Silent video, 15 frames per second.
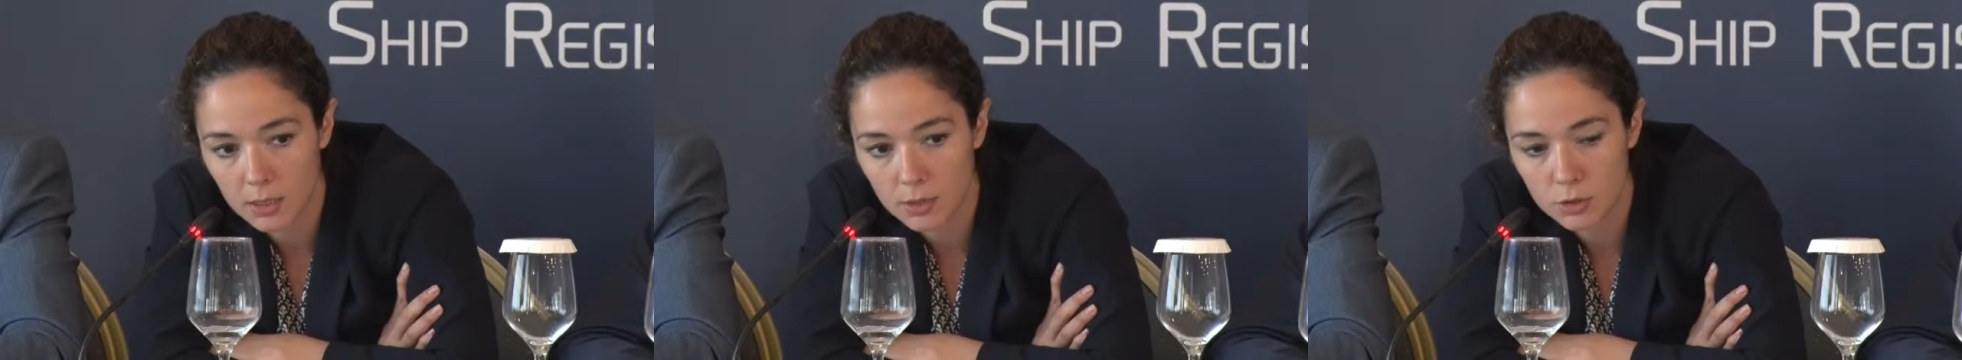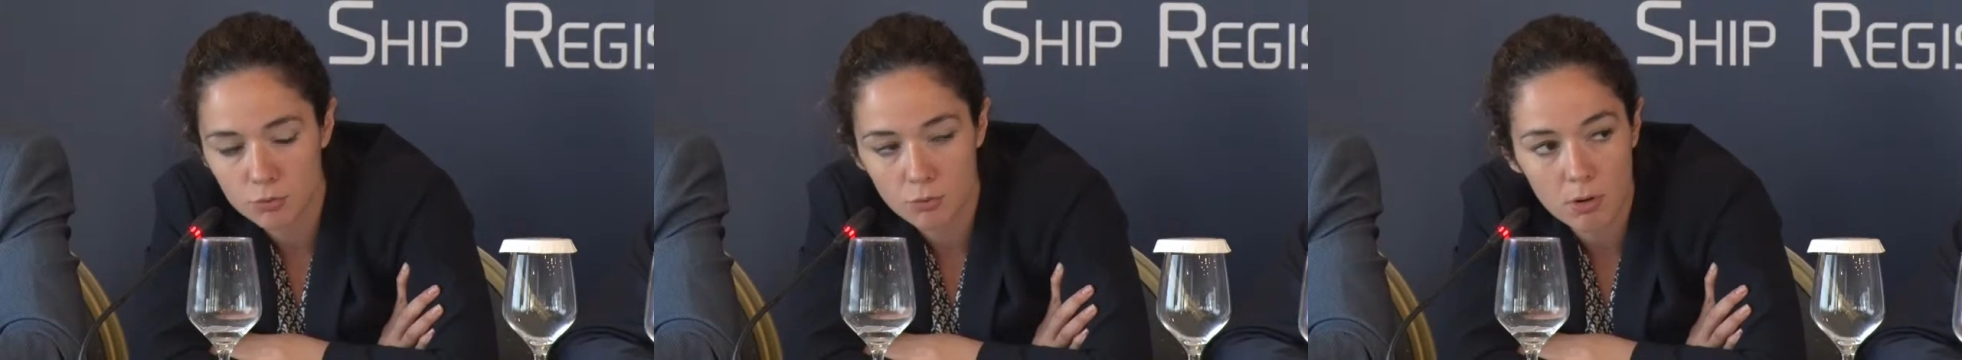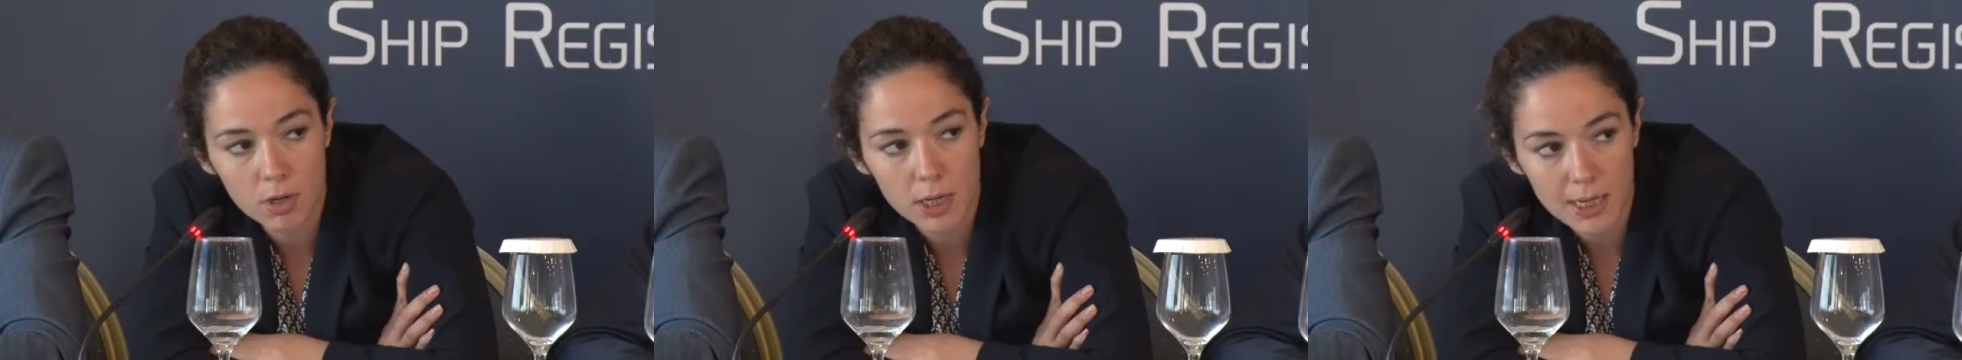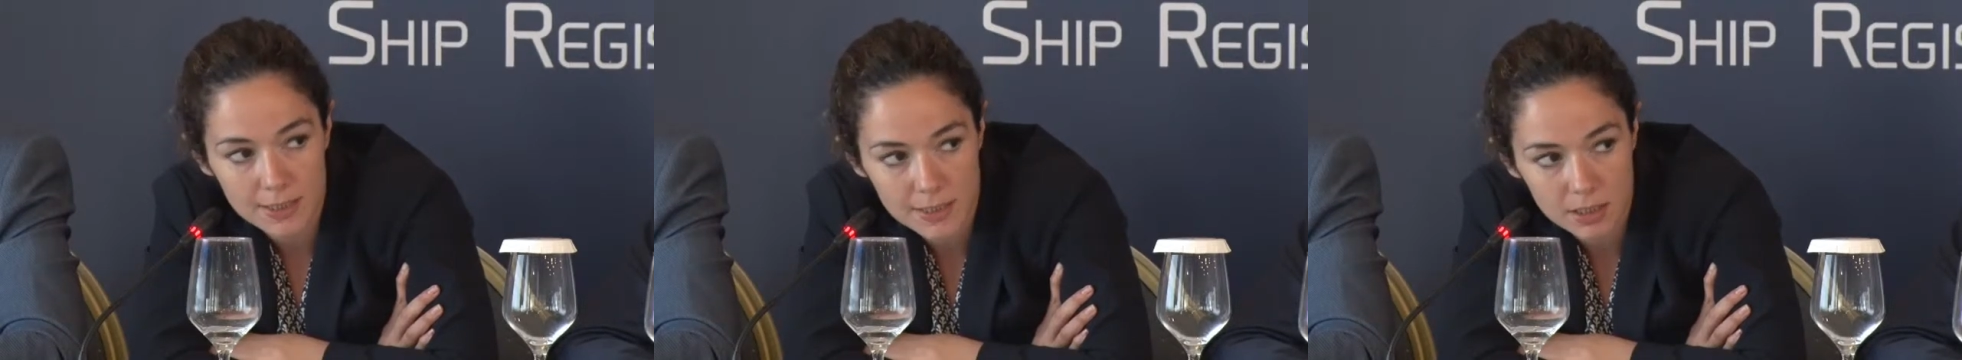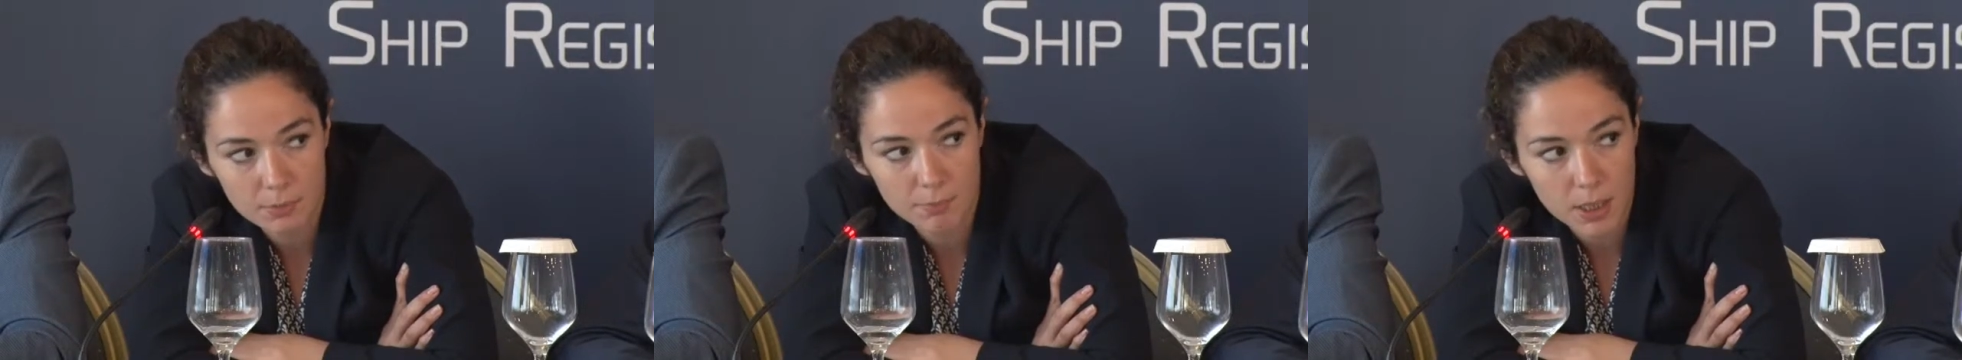strong
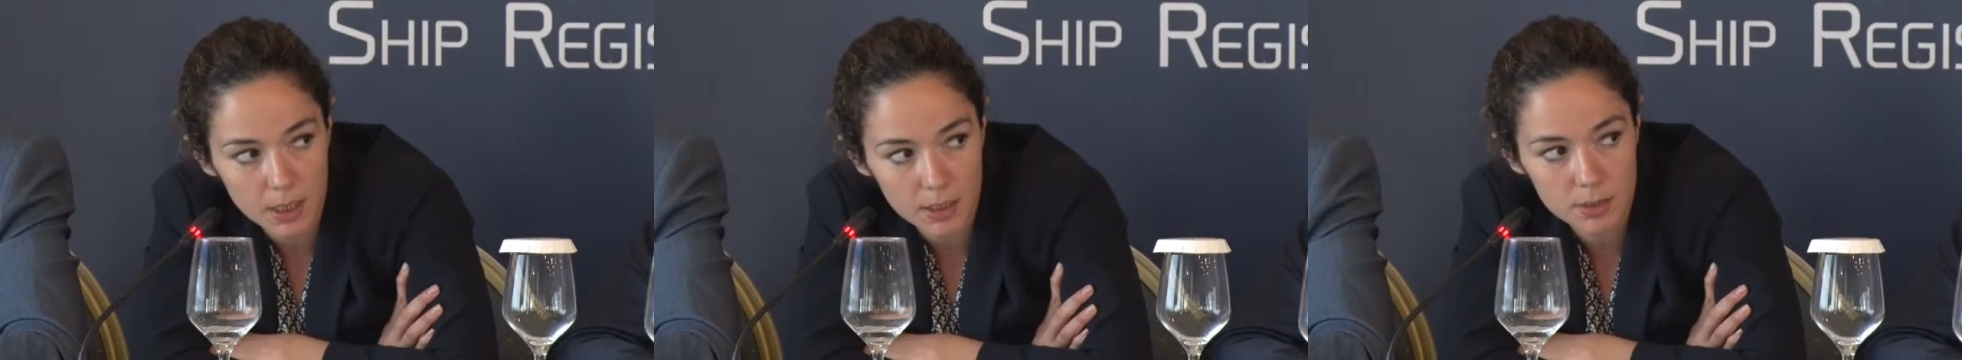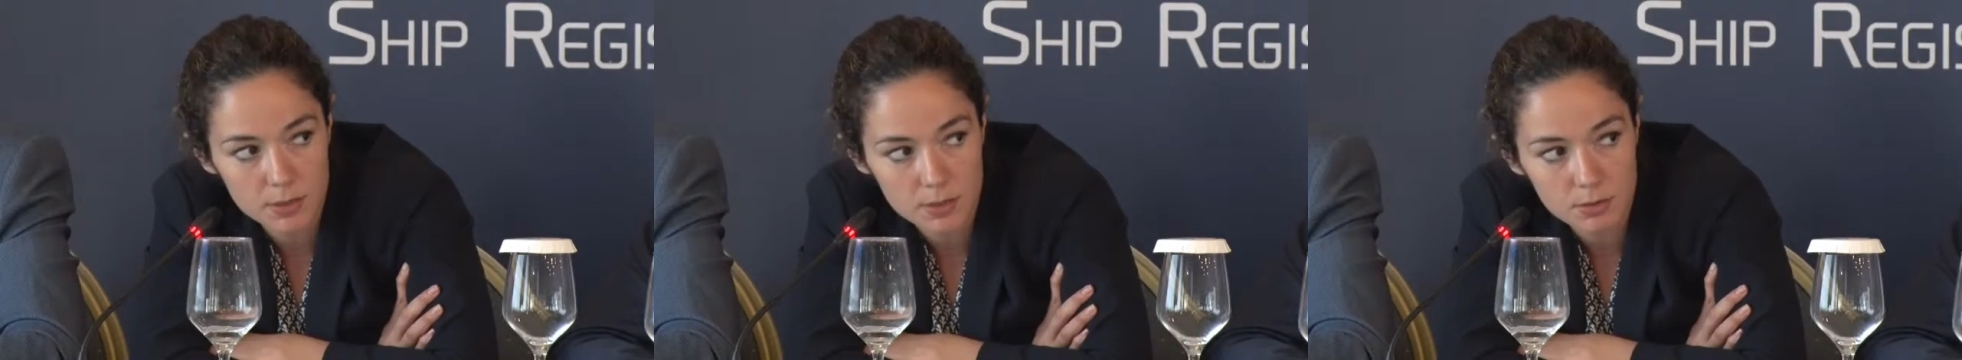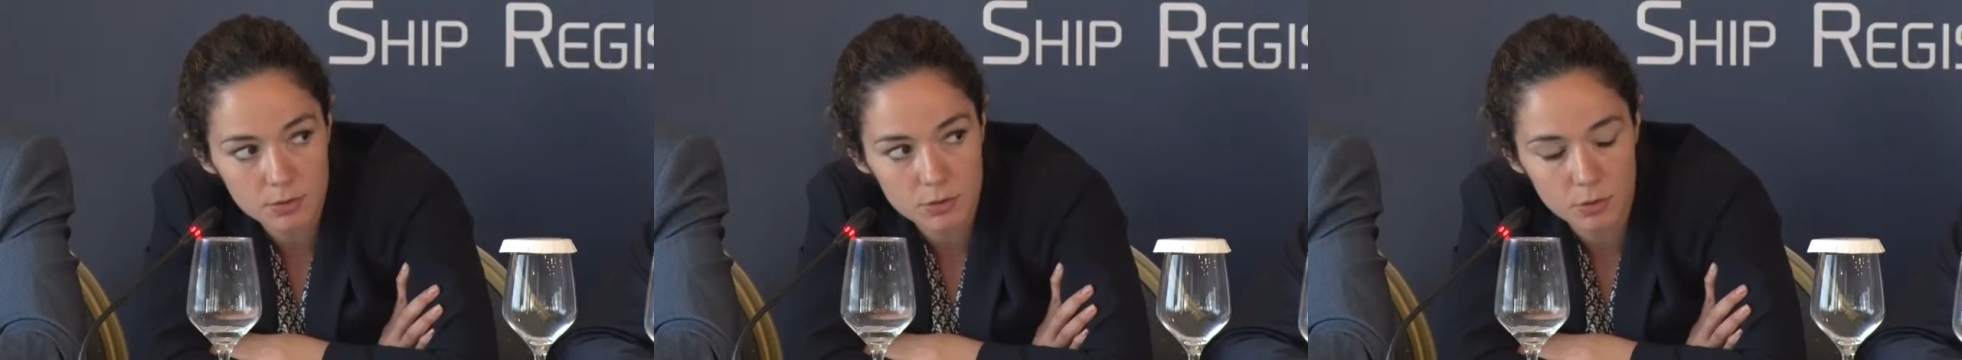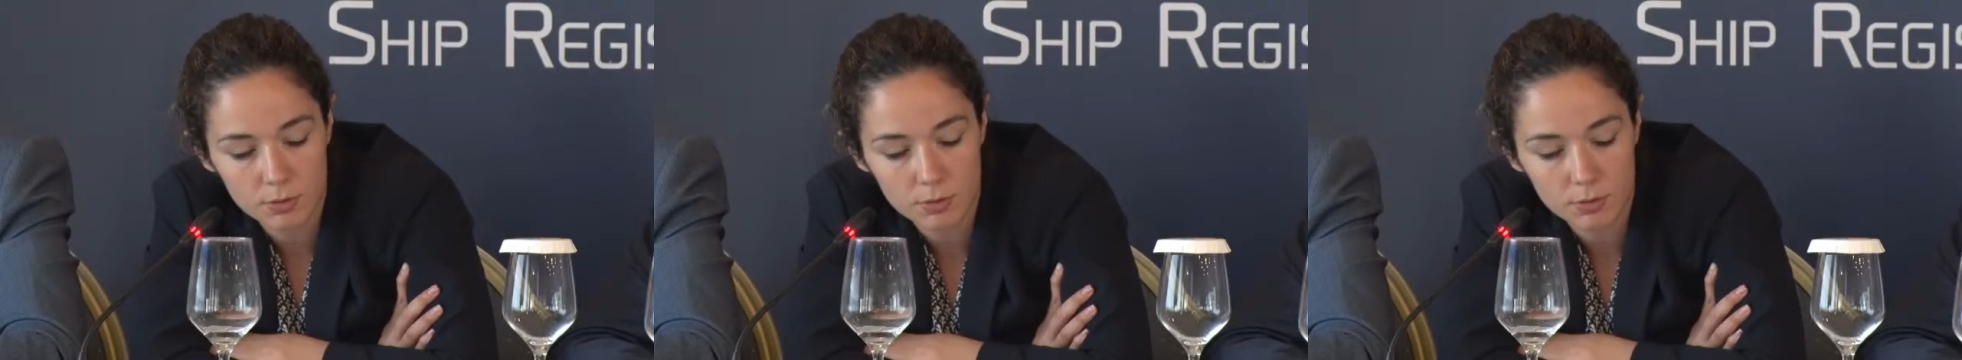asset base,